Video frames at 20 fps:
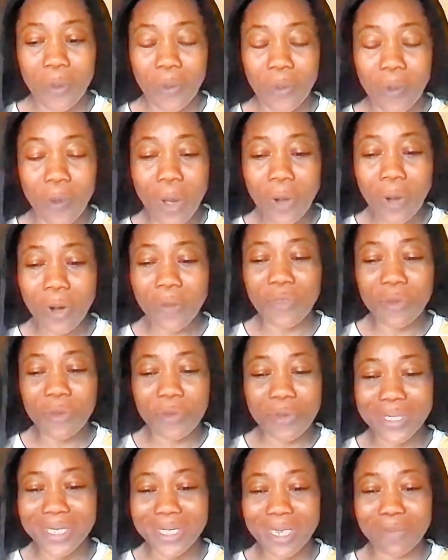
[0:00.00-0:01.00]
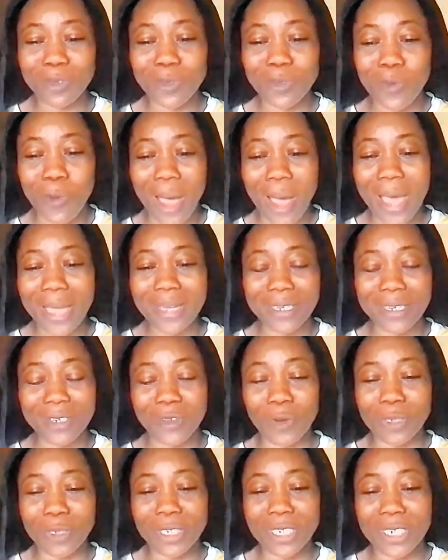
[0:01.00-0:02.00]
one of the reasons why they
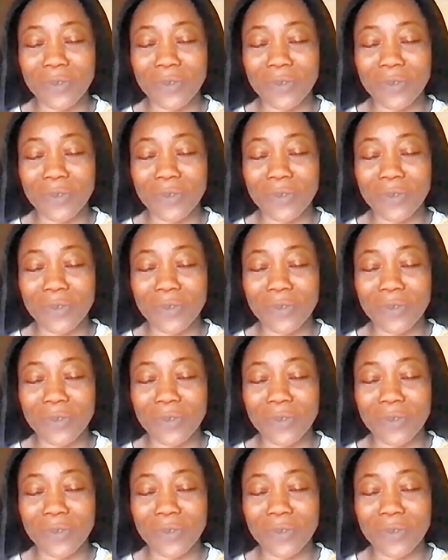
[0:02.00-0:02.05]
don't